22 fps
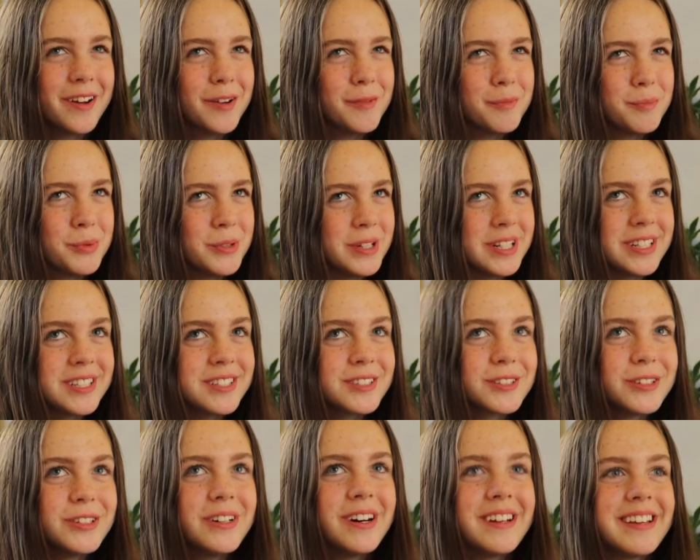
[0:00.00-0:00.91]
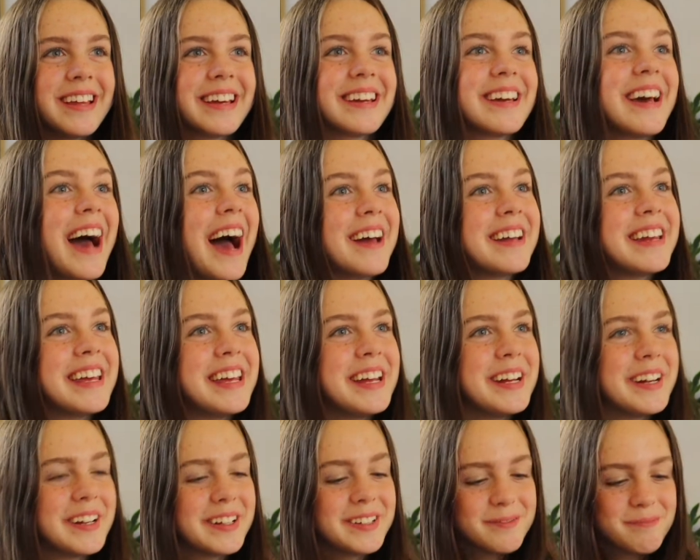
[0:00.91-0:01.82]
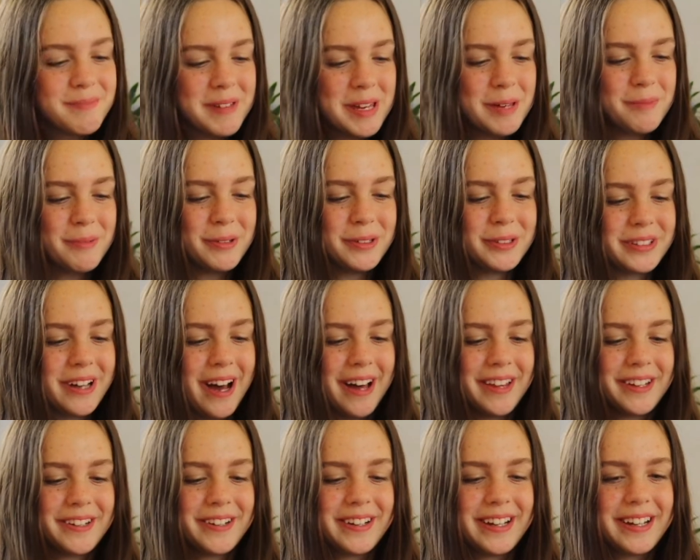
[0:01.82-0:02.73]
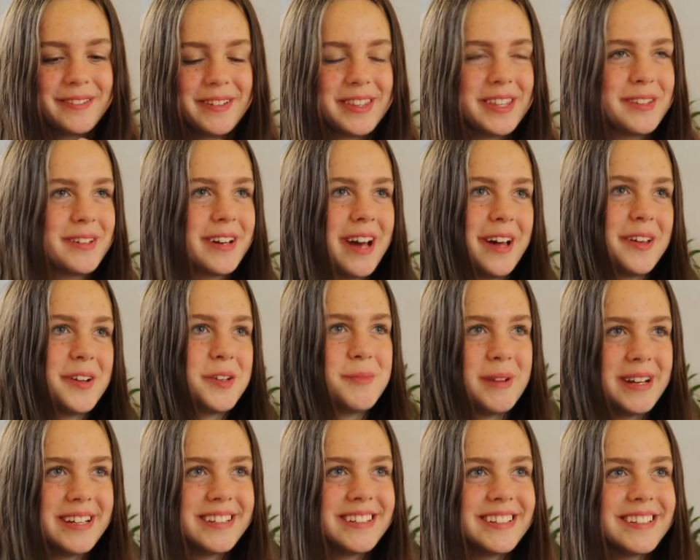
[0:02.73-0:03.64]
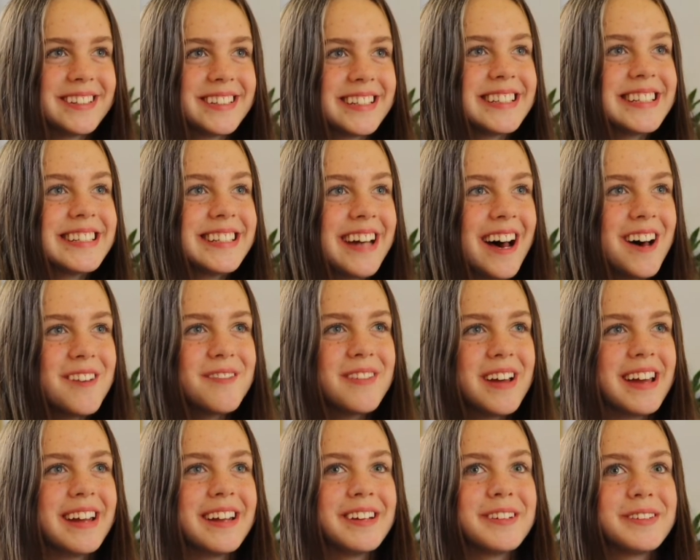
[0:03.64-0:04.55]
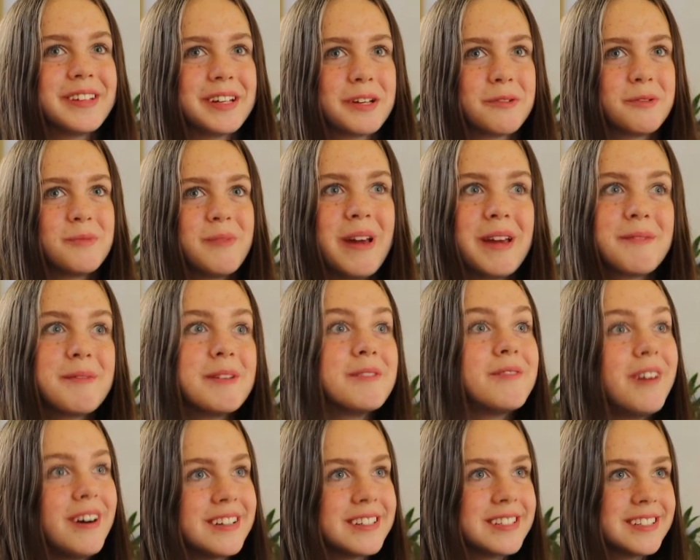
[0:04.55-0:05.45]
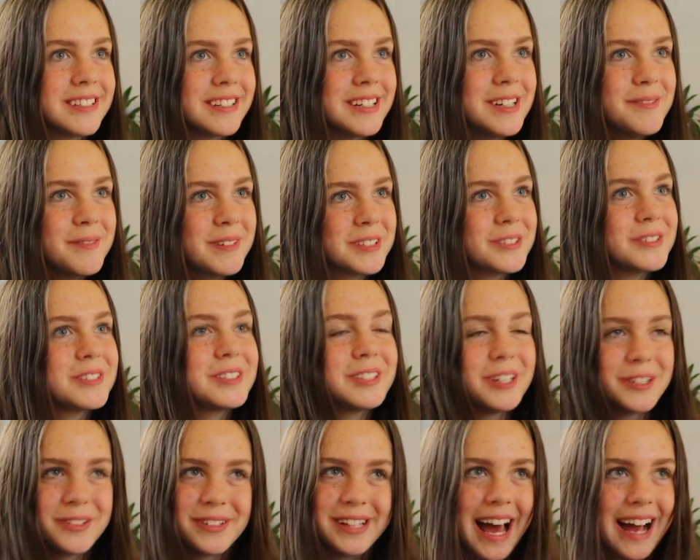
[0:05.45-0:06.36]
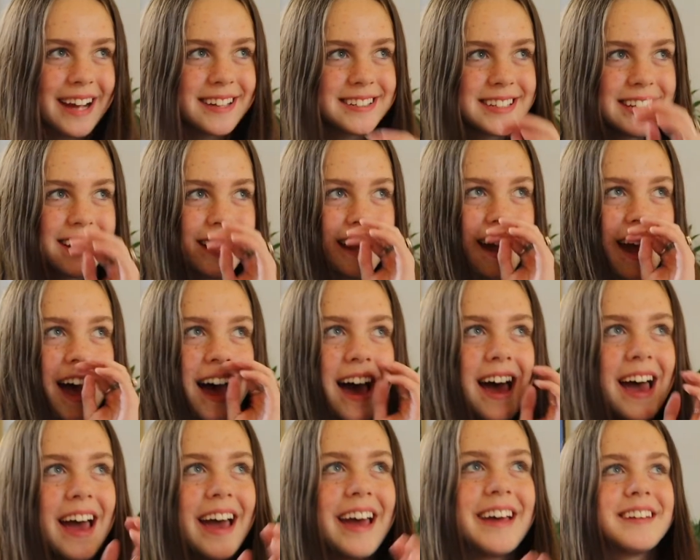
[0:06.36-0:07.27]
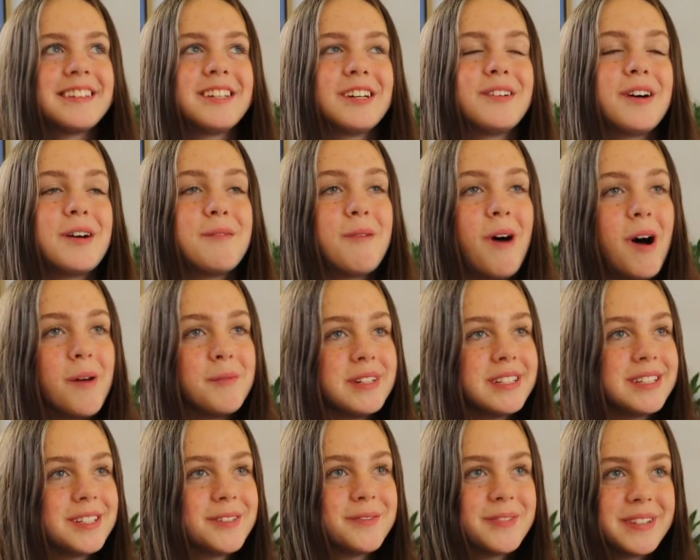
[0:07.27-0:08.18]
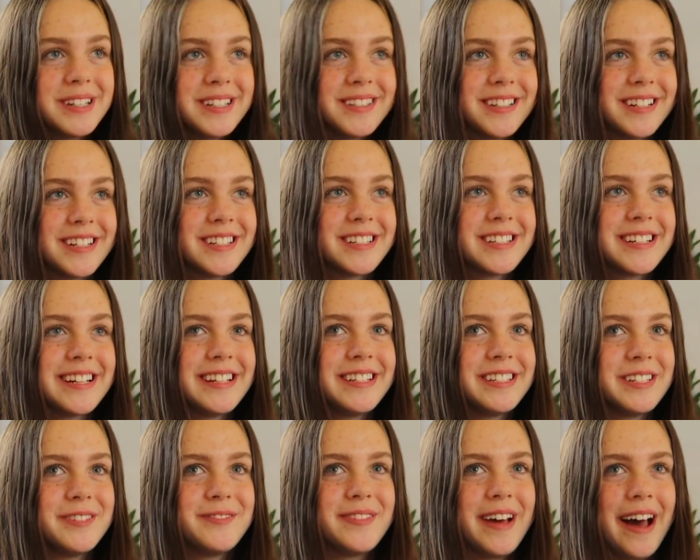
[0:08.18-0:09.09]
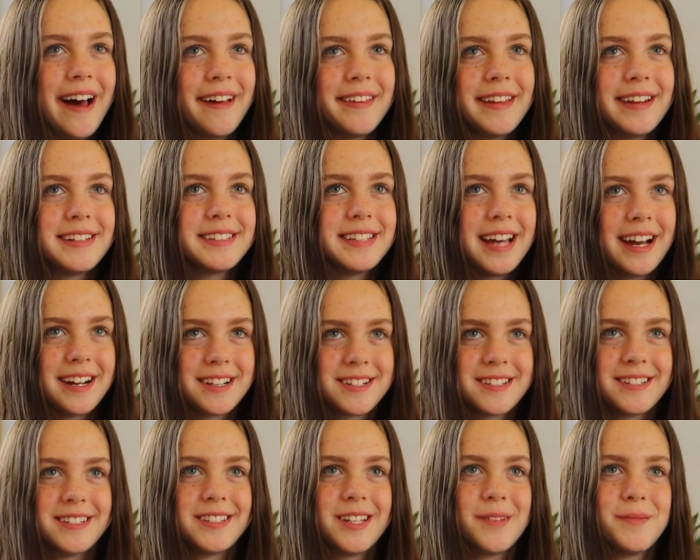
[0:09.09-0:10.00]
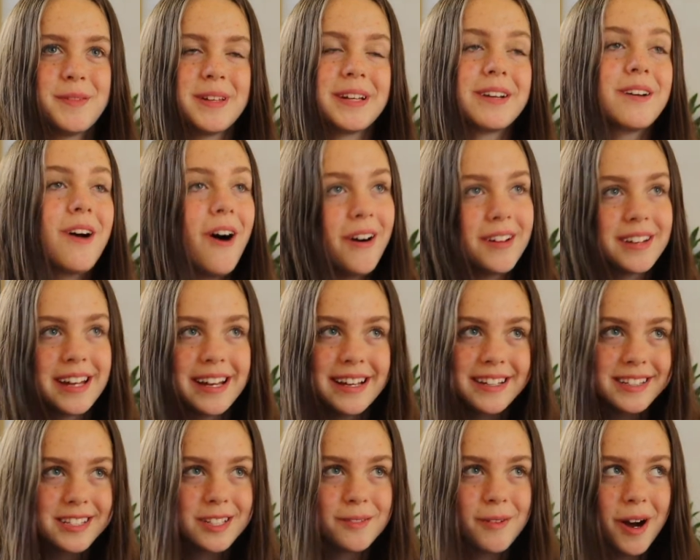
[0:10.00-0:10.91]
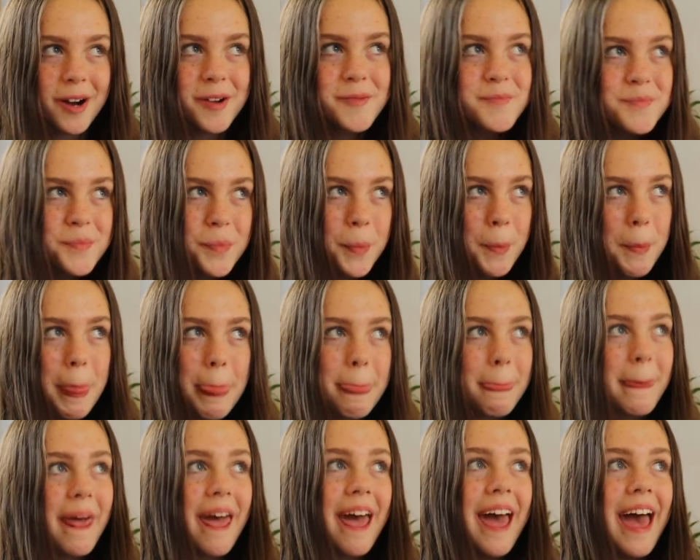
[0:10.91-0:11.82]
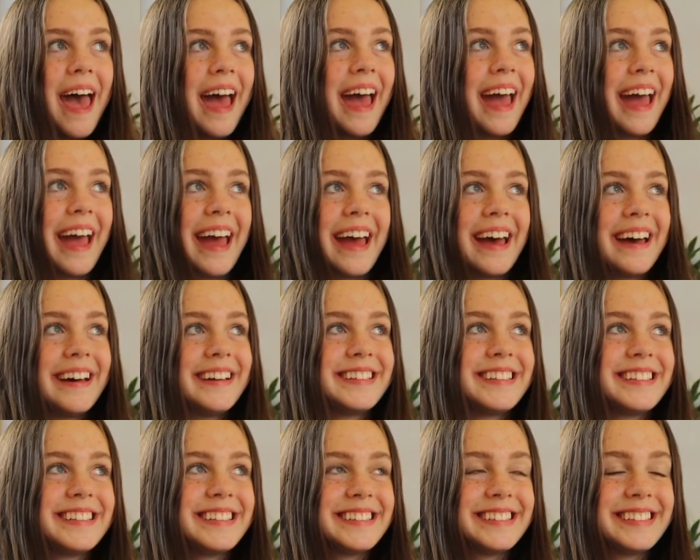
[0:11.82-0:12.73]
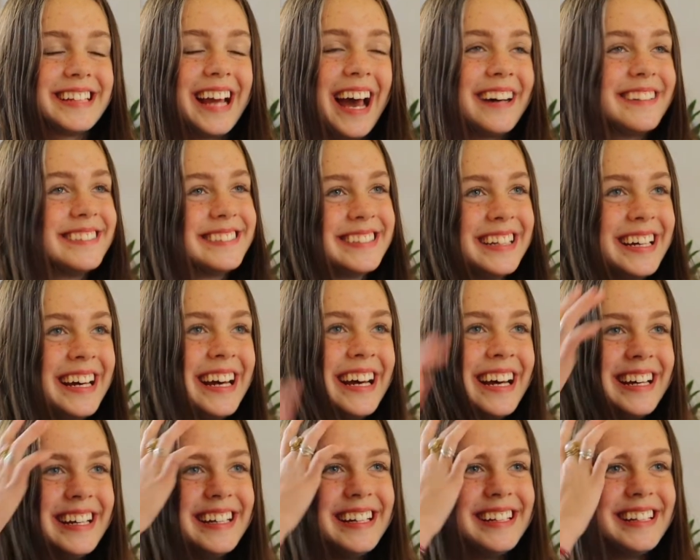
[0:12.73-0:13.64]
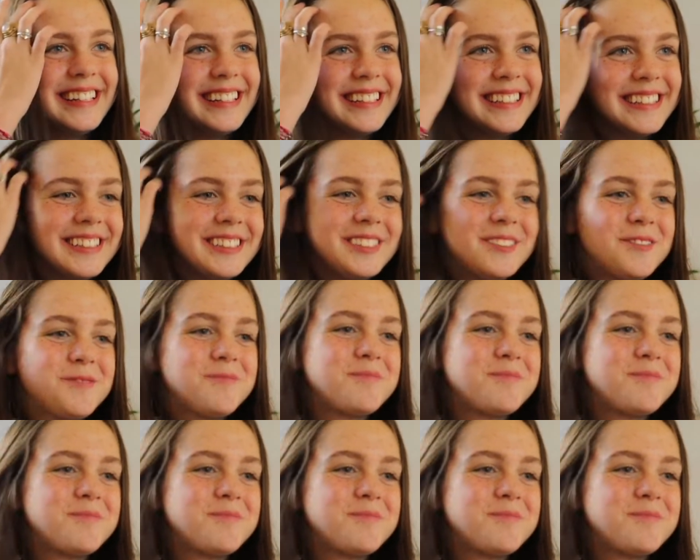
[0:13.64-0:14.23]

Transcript: or preschool, like I'd hear people coloring with the colored pencils and stuff, and it like would make me fall asleep because it was so relaxing. And so my mom did some research, and she found that it's actually something called ASMR. And yeah. Got it.